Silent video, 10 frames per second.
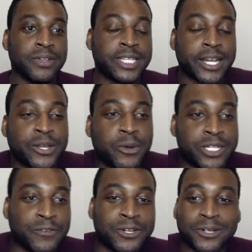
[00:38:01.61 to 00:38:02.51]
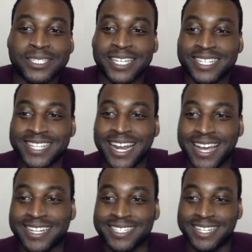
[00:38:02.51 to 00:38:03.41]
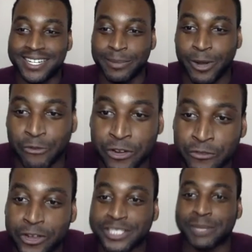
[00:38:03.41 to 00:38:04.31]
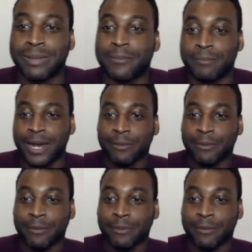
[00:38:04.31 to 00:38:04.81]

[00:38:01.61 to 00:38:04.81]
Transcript: technical difficulties that I did about refreshing my